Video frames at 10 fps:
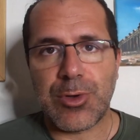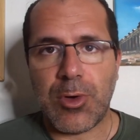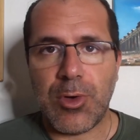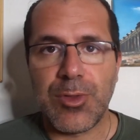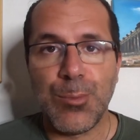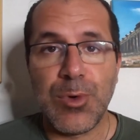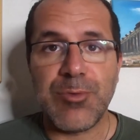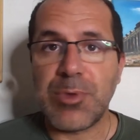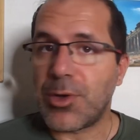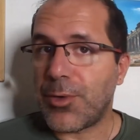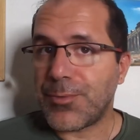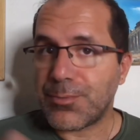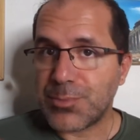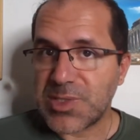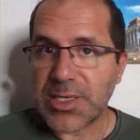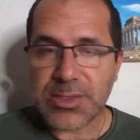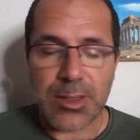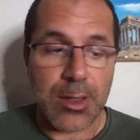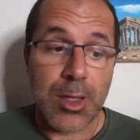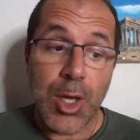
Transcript: on the movement of Tesla,